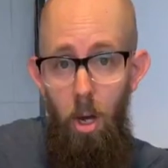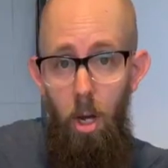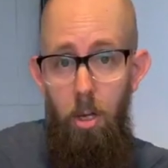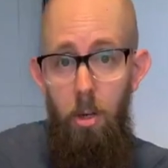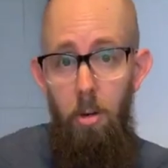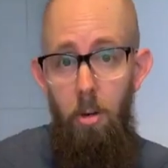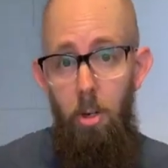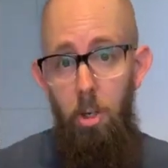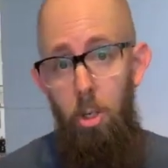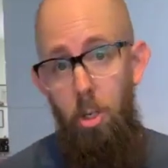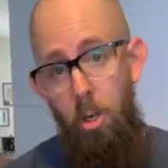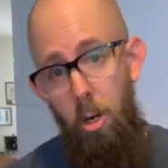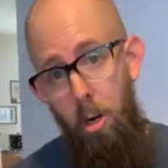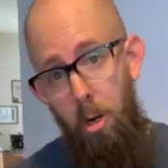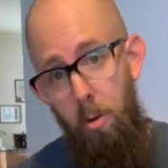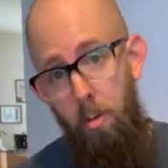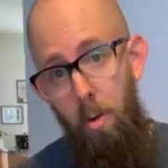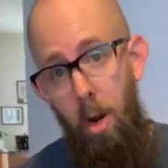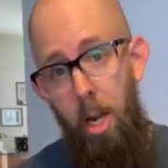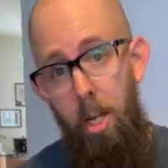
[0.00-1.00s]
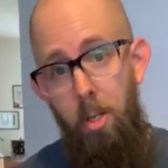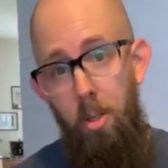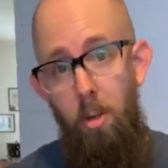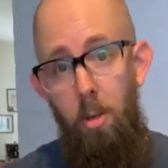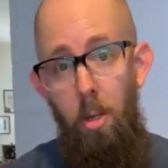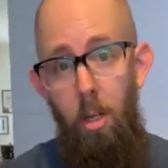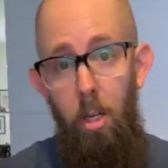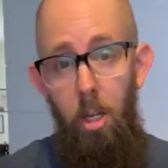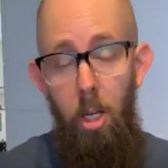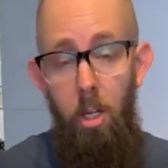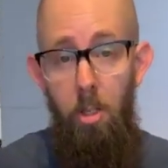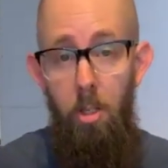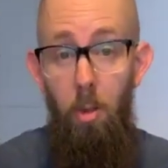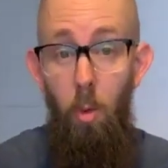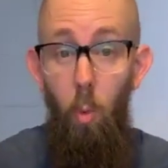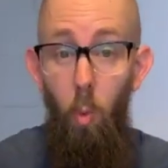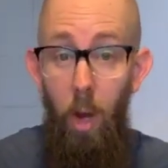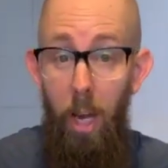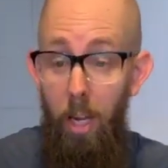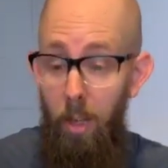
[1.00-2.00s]
on your shirt, right? It's going to, because of
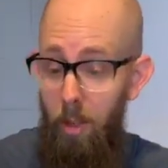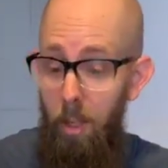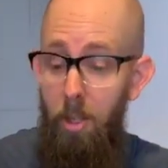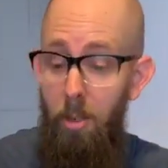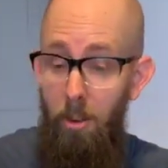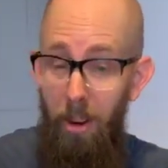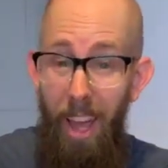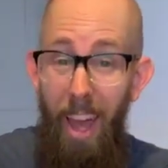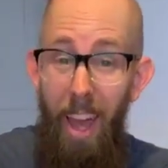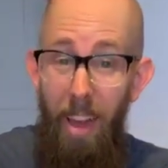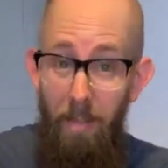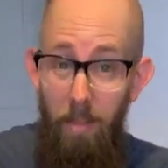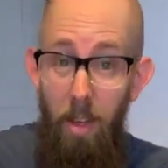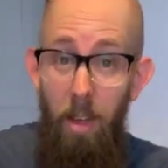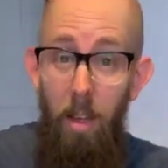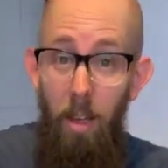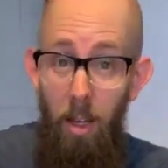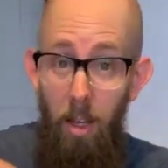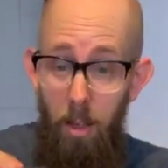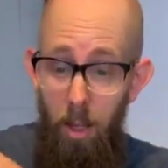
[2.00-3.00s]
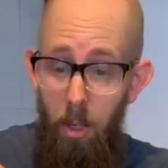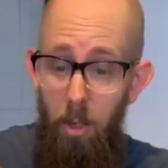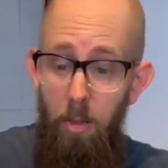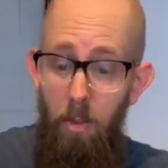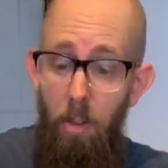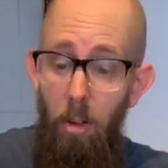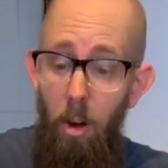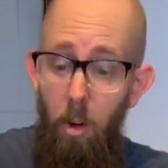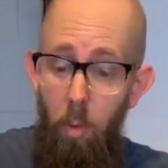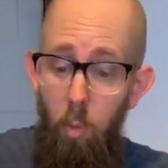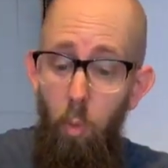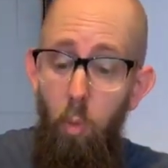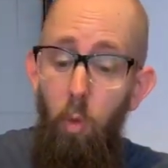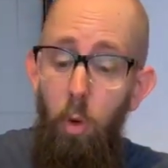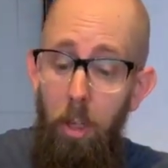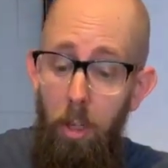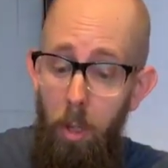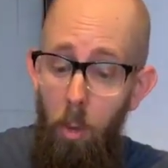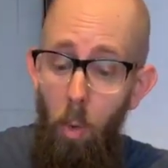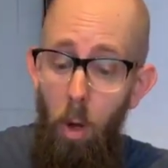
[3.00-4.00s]
the weight. These are heavy. These are
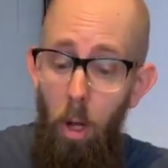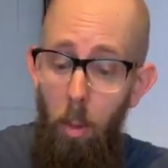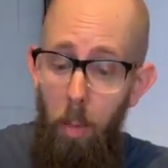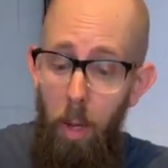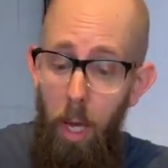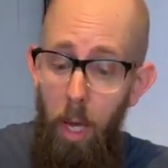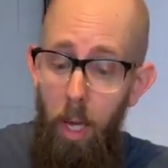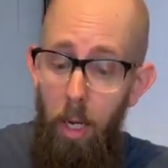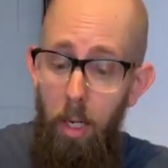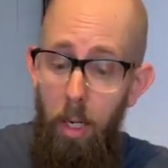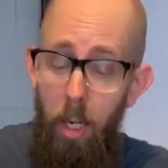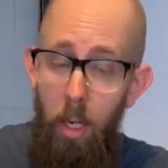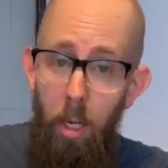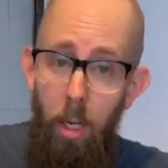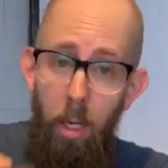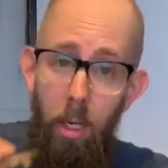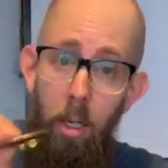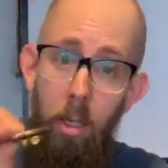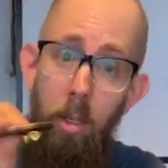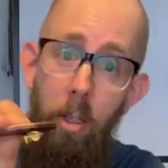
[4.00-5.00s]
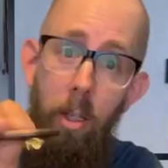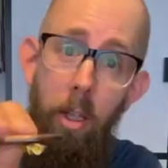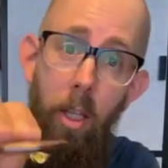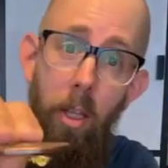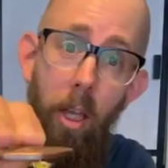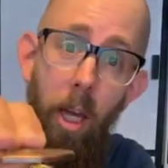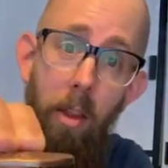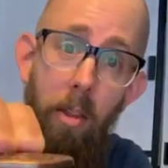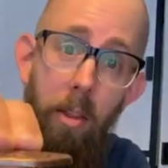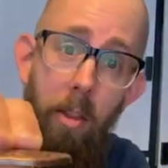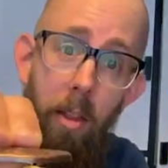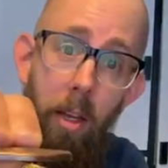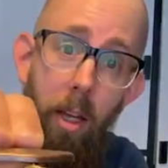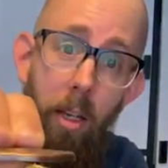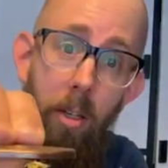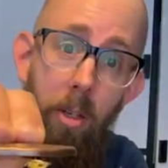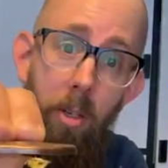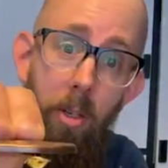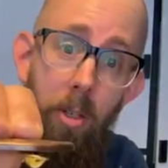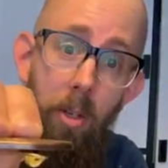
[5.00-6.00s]
really well made. They have that
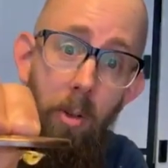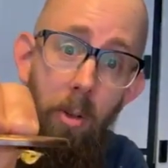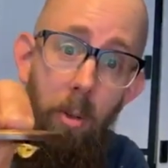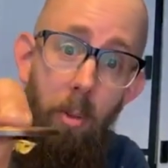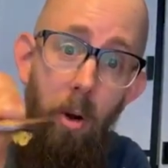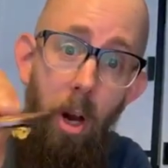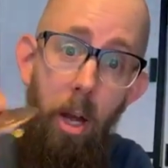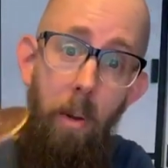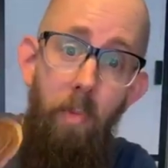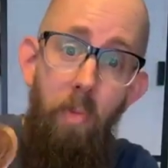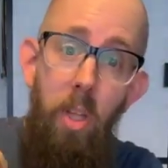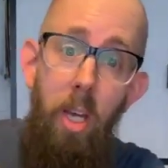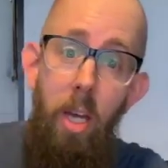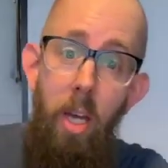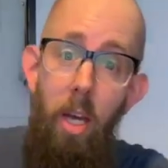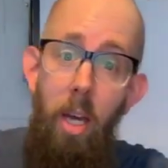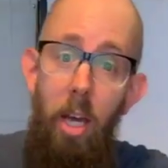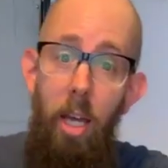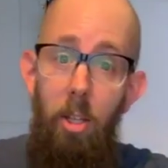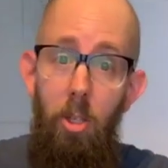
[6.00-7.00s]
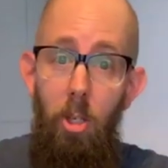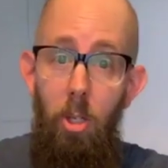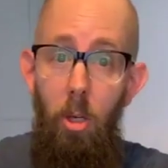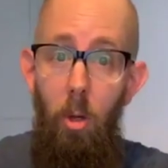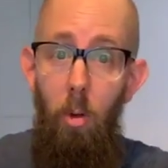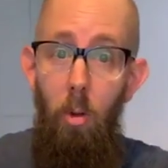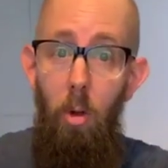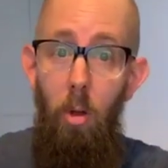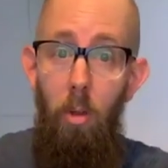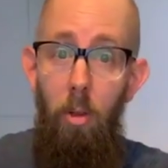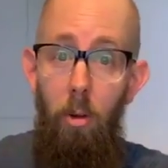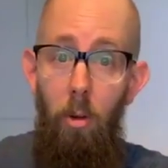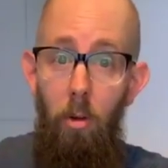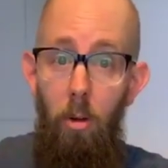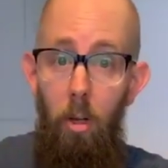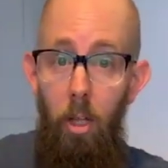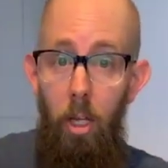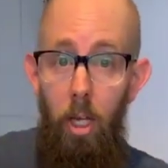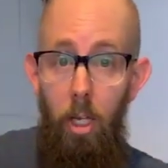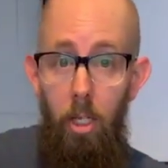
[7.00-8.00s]
thickness to them, right? And so they're
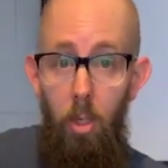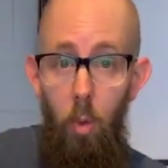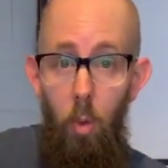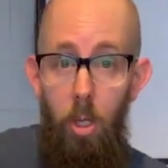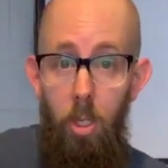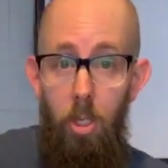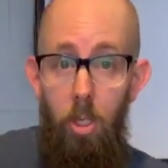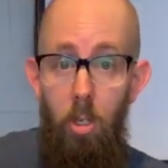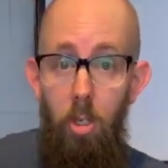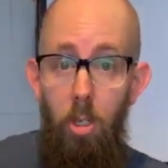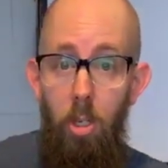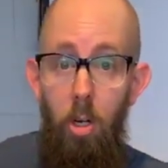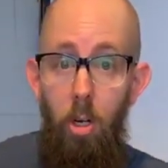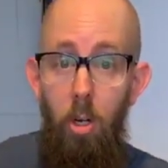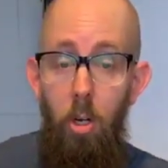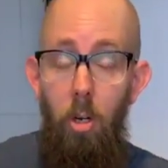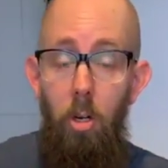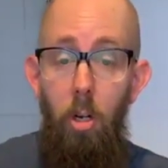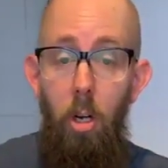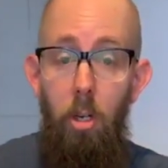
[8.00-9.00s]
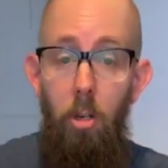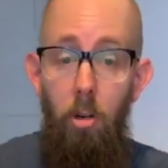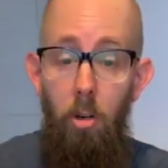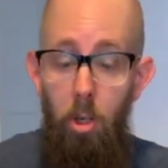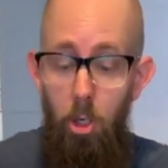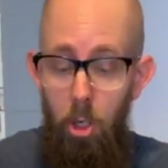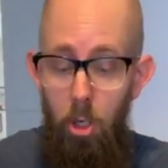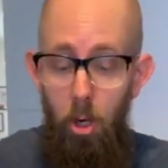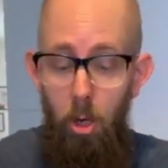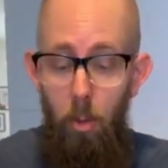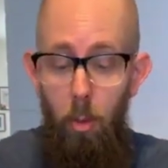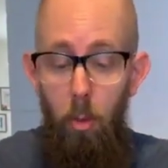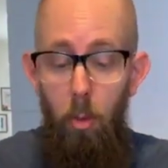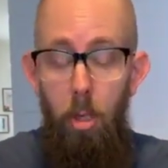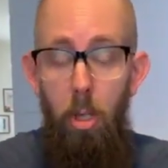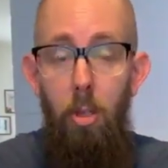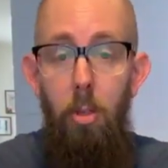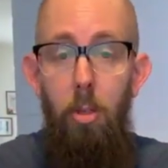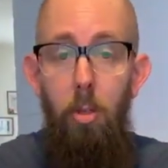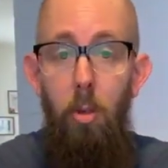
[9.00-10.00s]
going to like twist and turn on your shirt, but
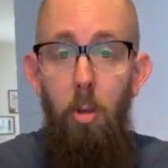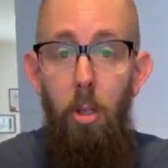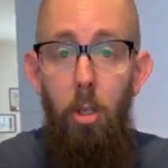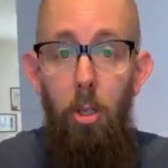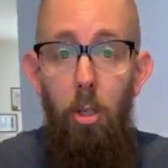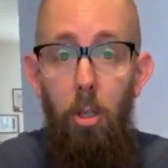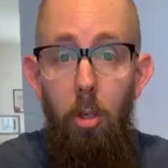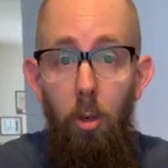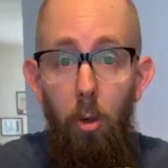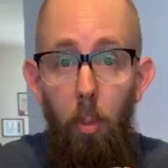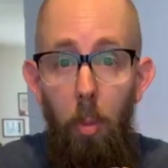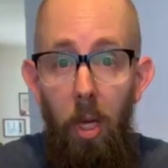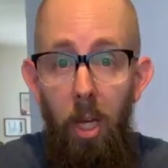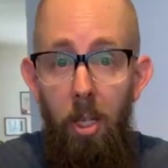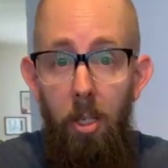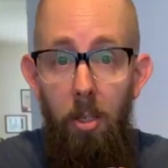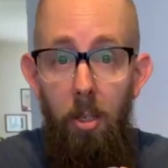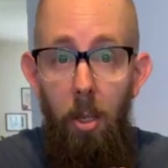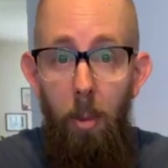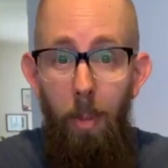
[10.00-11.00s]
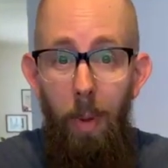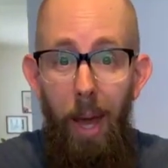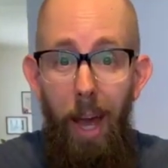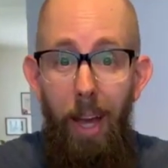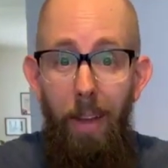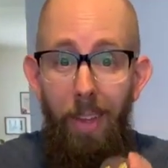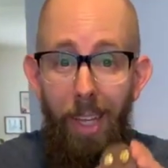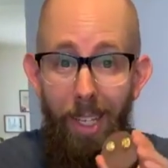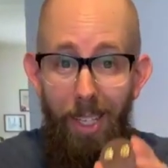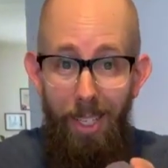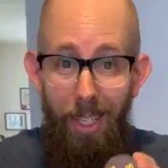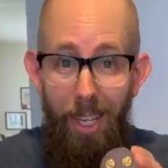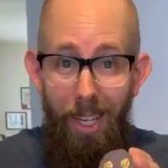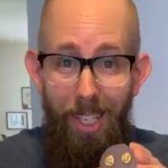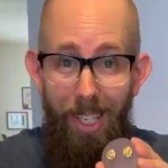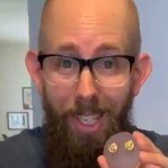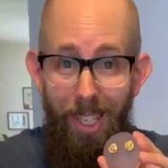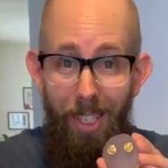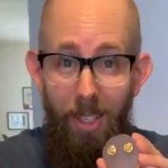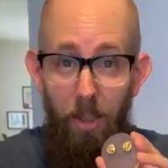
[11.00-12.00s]
when you do the 2 pins on the back, they stay